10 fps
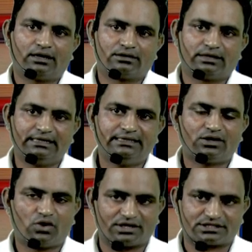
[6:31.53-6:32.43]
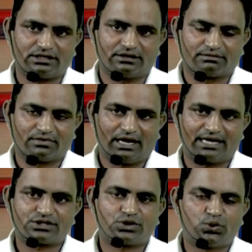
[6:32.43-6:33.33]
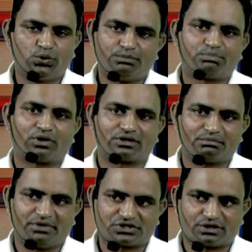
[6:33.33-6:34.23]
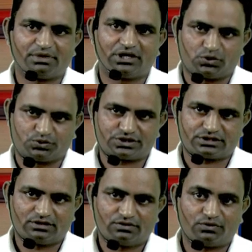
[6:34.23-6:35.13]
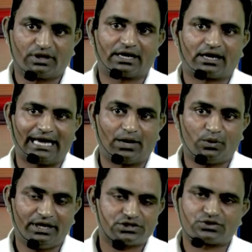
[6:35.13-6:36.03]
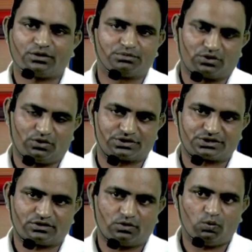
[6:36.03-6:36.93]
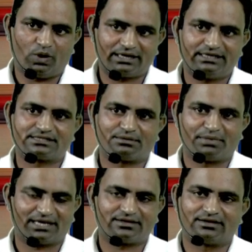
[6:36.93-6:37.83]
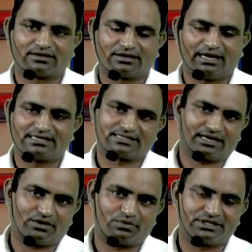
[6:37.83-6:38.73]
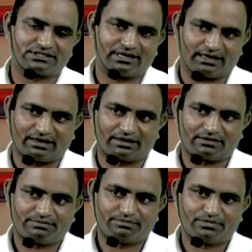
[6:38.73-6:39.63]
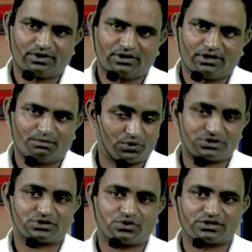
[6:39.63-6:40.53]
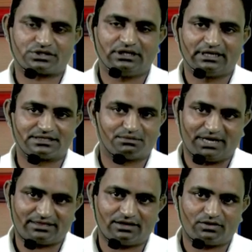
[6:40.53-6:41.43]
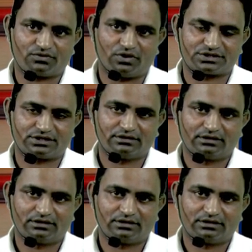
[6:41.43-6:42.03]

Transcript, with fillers: In the costing has a two important measurement tools for a calculation of the cost. One is a method and second one is a technique. Process costing is a method of costing